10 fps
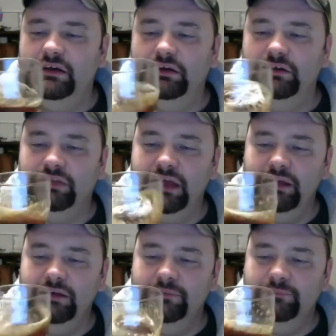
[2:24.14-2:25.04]
kind of
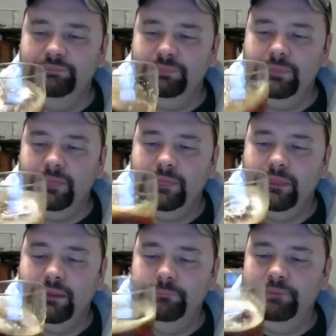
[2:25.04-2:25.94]
thing.
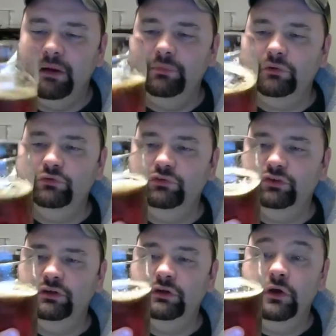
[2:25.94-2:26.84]

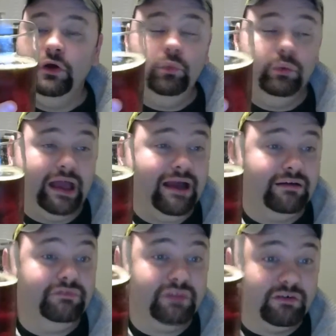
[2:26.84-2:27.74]
Bubbles,
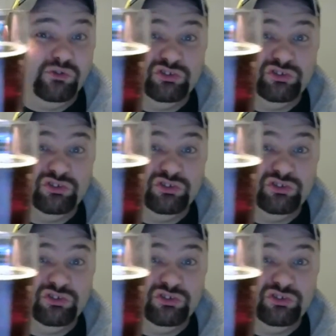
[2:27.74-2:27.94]
they're all